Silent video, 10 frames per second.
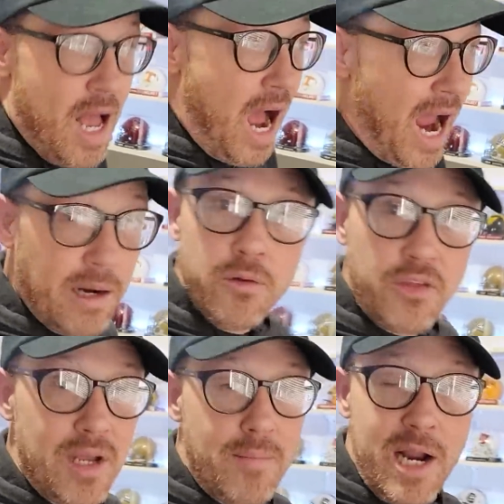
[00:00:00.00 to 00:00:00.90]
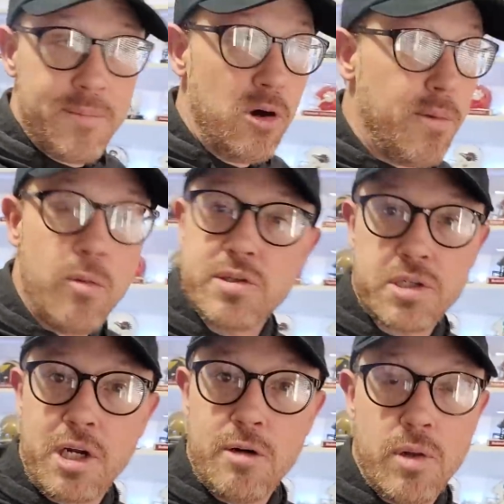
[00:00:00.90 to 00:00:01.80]
I don't think Mike Bobo was a
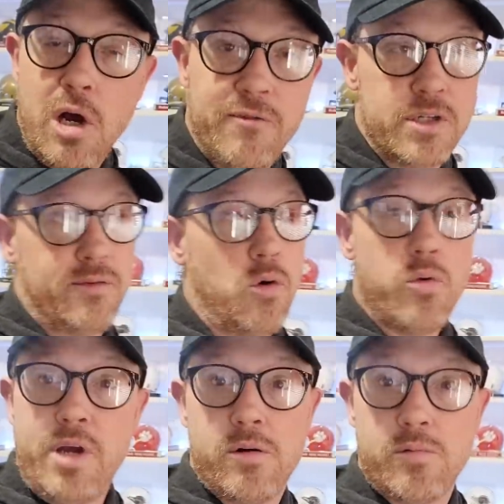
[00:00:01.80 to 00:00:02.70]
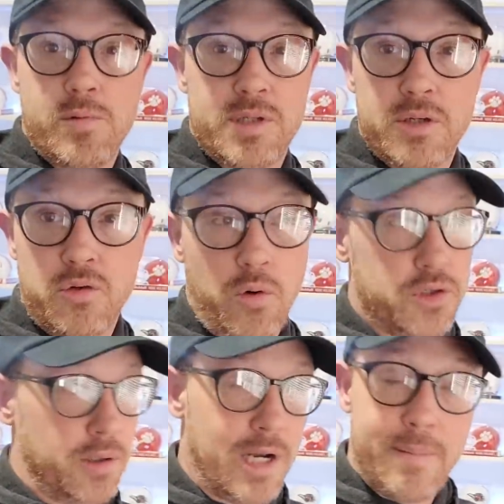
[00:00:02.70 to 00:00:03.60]
terrible offensive coordinator when he was at
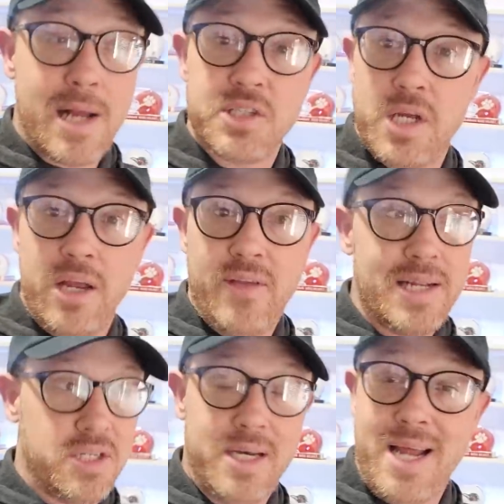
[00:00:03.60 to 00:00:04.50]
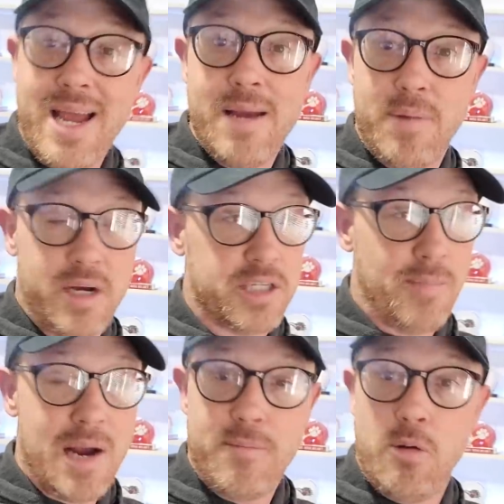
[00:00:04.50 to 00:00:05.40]
Georgia. And I'm not saying that today because
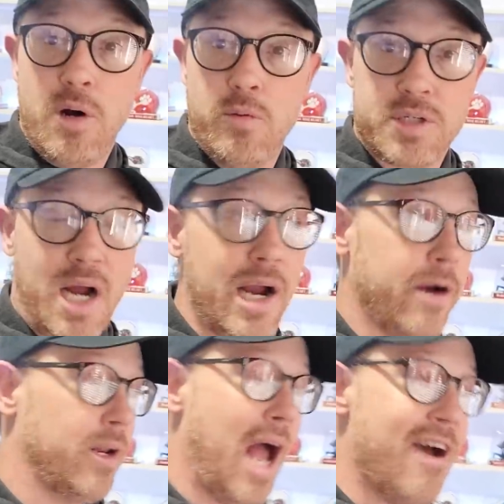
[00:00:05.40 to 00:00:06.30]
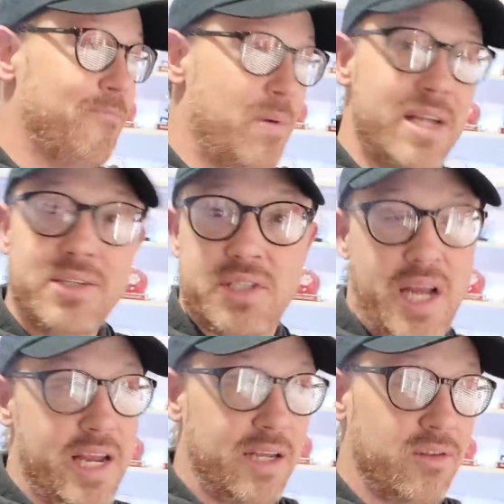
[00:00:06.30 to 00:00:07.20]
Mike Bobo was hired. I've been
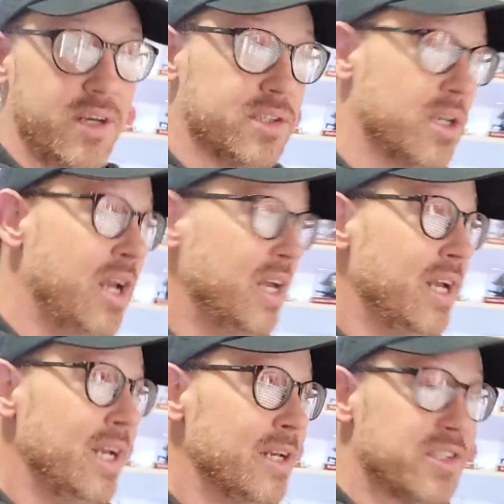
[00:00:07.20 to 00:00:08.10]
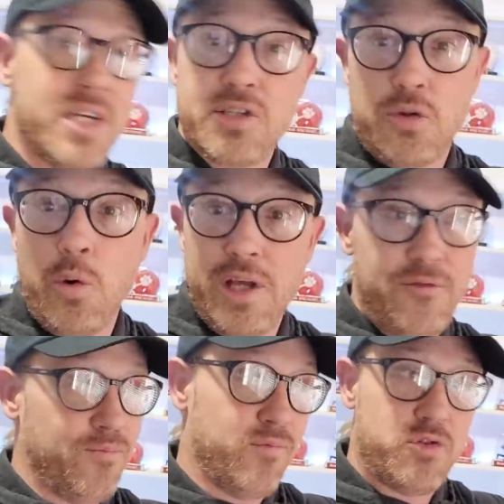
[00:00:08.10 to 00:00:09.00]
saying this since
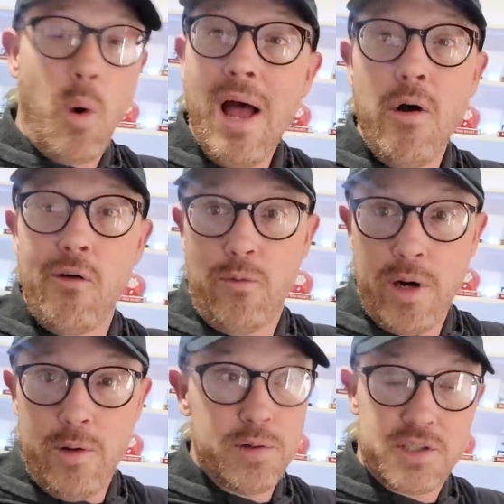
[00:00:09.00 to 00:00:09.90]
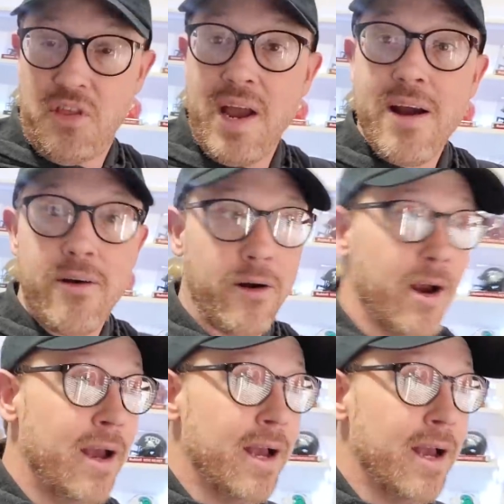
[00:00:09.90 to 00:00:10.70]
2012 when he was there.